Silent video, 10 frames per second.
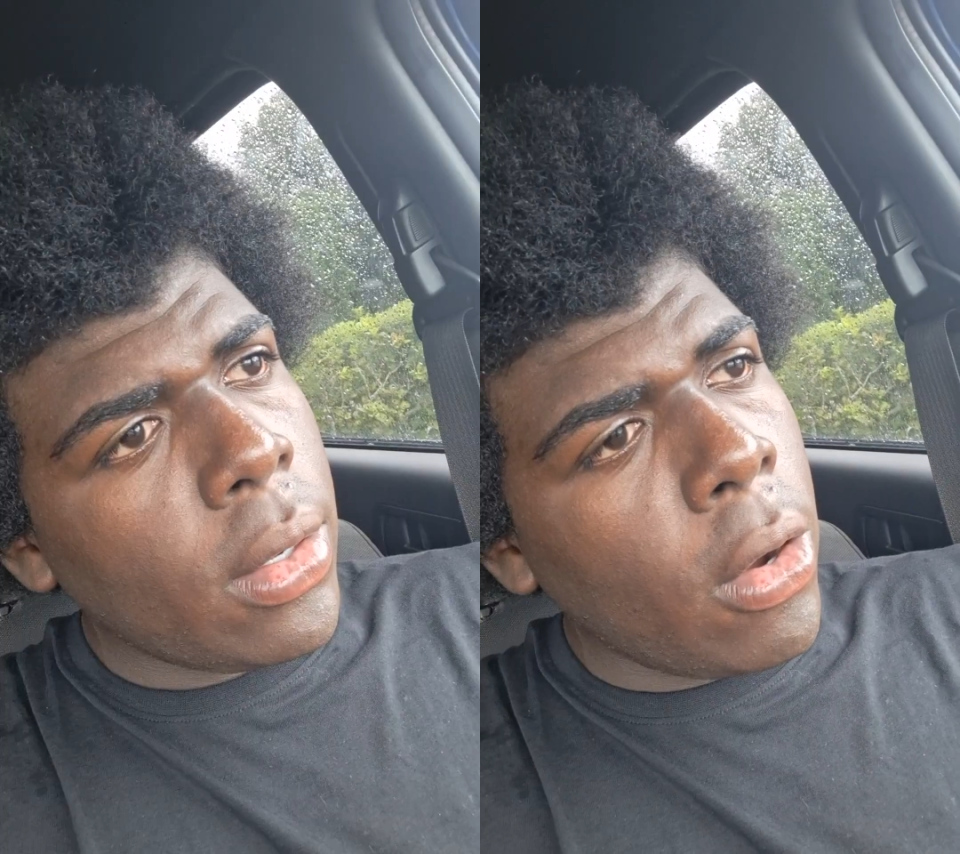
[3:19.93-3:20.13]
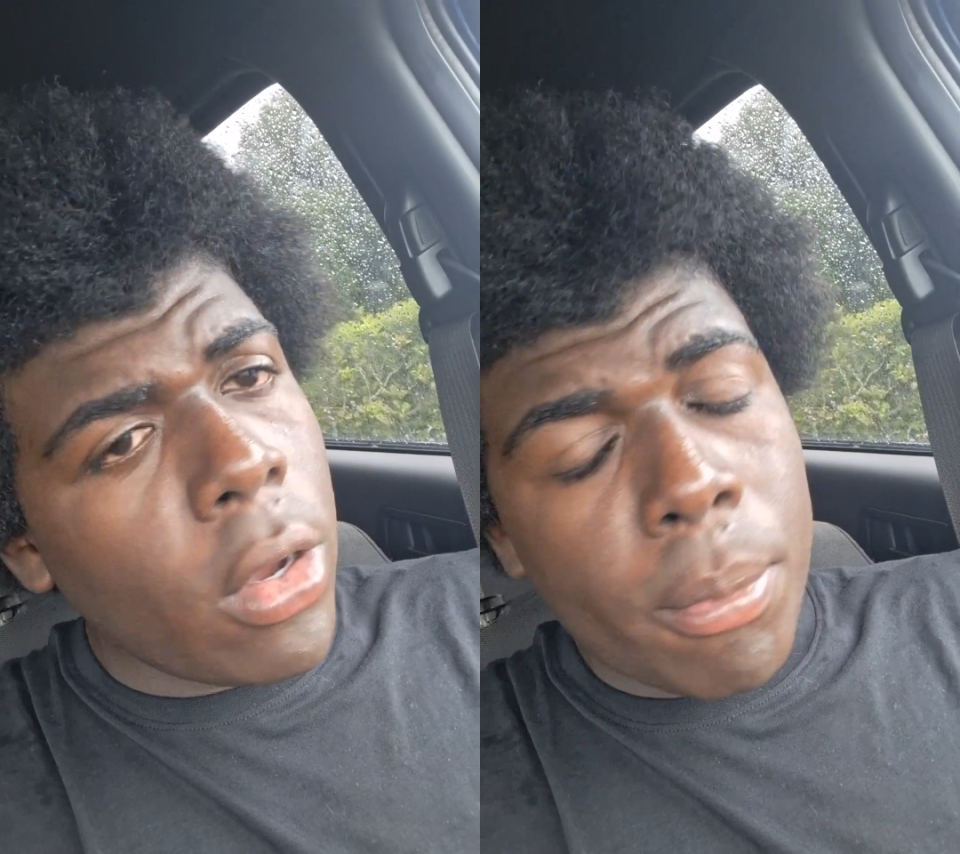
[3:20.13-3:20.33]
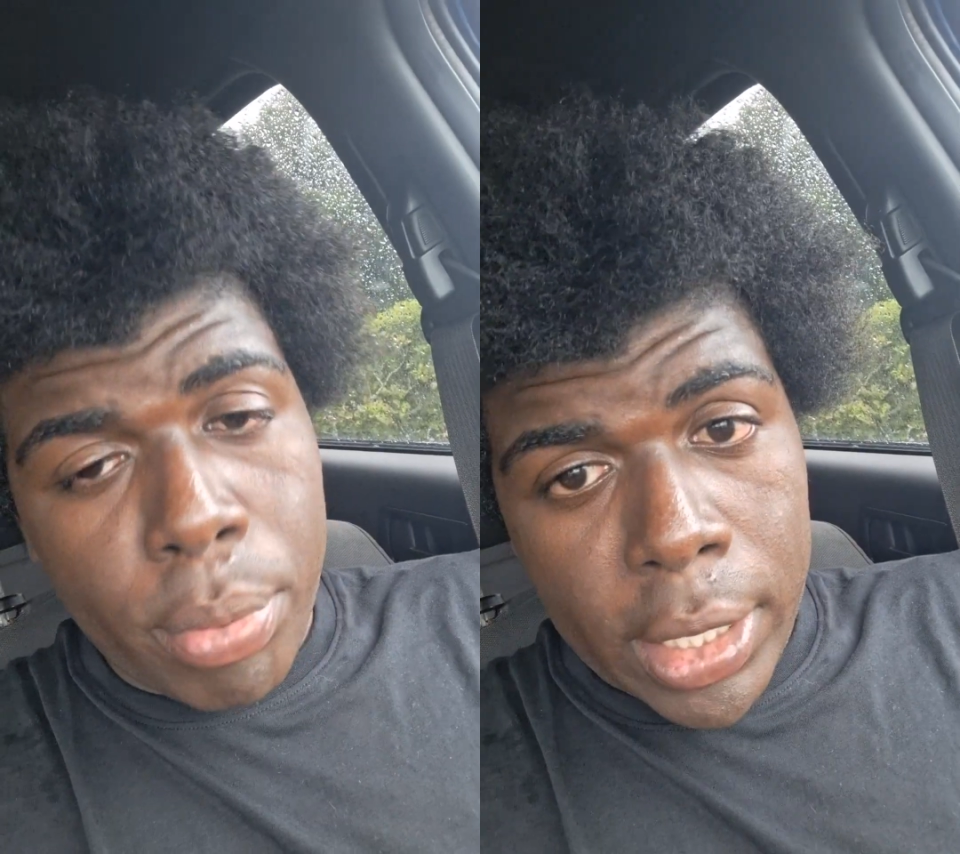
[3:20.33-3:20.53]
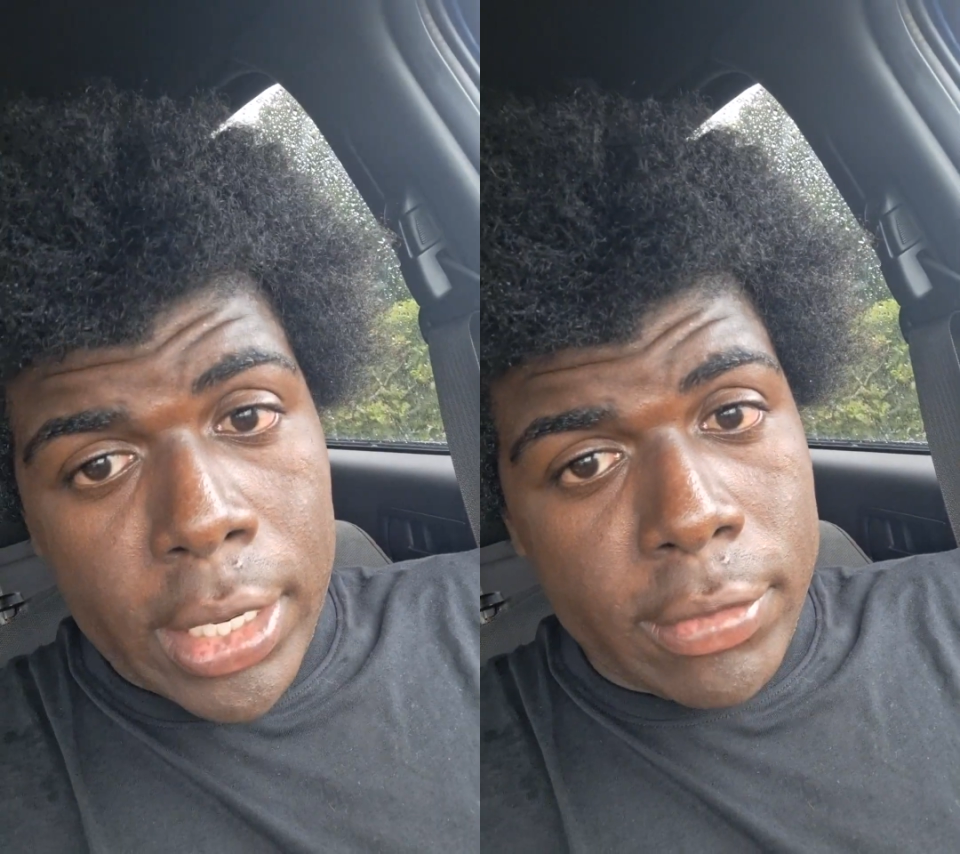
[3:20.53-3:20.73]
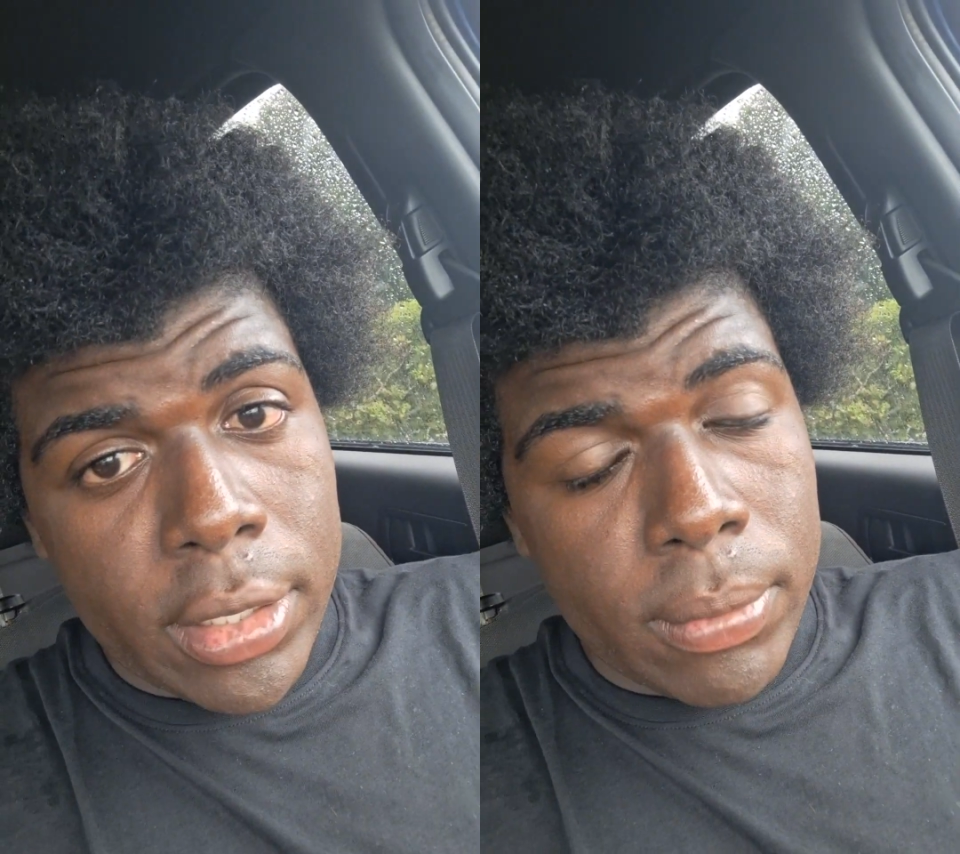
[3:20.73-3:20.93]
all the
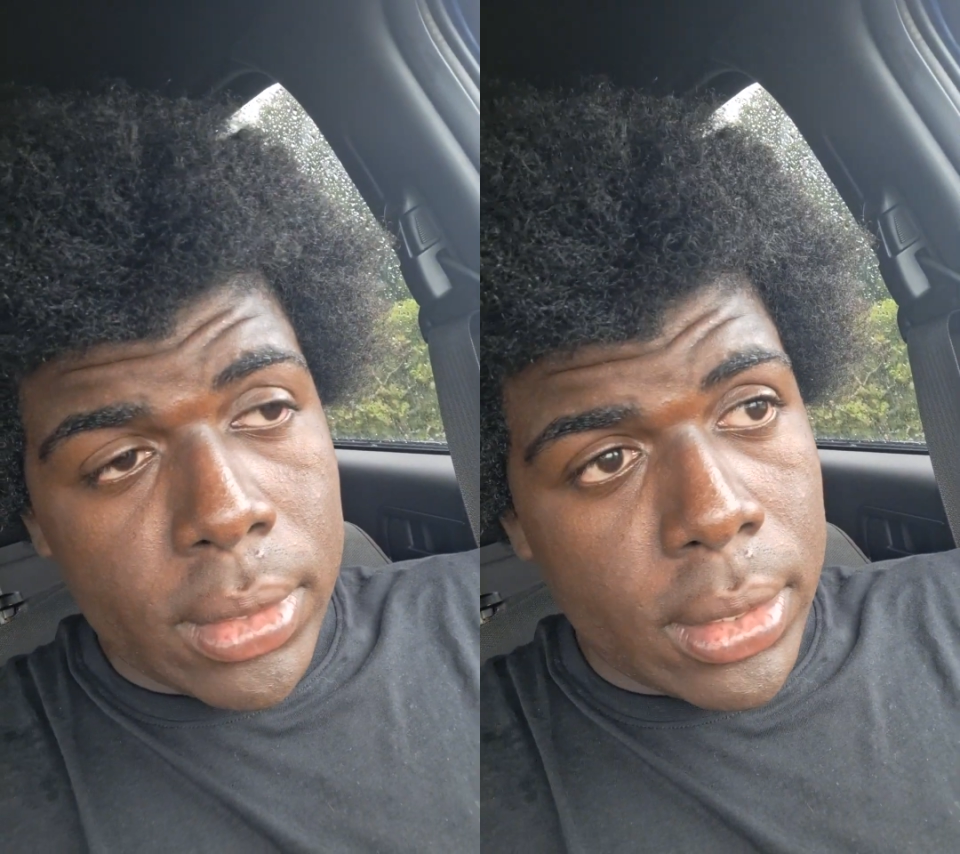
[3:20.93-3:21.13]
praise he would